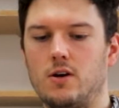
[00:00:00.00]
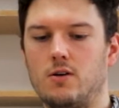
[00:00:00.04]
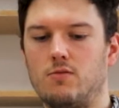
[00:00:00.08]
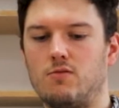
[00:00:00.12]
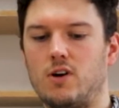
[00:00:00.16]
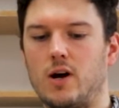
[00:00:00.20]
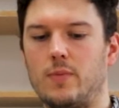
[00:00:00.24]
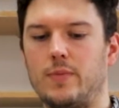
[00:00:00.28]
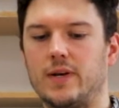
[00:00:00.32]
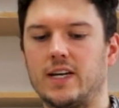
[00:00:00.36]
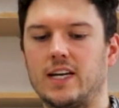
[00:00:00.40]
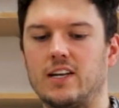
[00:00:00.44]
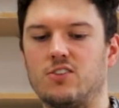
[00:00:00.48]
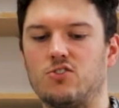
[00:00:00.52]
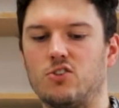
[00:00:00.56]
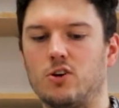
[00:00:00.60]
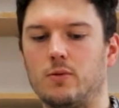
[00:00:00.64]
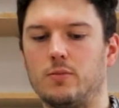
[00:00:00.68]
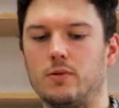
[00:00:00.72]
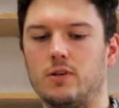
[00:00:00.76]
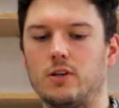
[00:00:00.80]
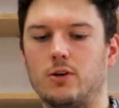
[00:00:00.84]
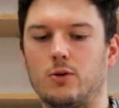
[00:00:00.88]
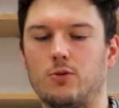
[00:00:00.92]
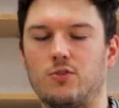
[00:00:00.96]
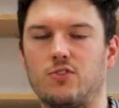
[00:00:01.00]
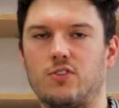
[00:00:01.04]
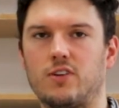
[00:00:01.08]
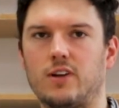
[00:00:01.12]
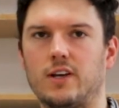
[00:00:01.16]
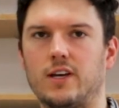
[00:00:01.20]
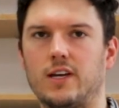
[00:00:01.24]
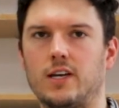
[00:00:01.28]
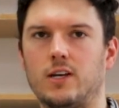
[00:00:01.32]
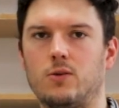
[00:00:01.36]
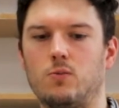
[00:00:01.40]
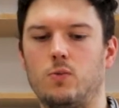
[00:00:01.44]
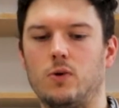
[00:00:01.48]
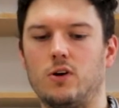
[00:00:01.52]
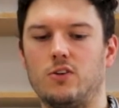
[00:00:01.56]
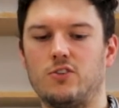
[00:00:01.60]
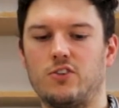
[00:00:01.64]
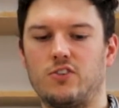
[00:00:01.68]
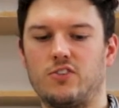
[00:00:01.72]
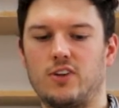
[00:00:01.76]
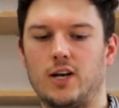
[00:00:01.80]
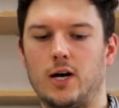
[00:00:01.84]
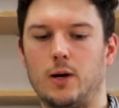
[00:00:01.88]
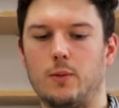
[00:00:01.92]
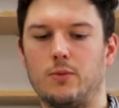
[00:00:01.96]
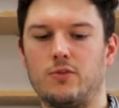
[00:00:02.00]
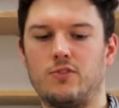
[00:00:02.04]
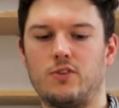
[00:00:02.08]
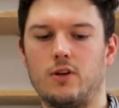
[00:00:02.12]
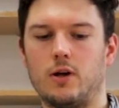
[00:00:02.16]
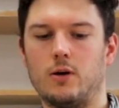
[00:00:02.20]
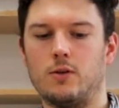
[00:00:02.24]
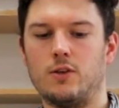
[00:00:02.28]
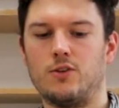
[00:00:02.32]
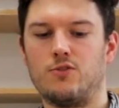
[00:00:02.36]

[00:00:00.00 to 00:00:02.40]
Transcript: wrapping it up loosely will just help slow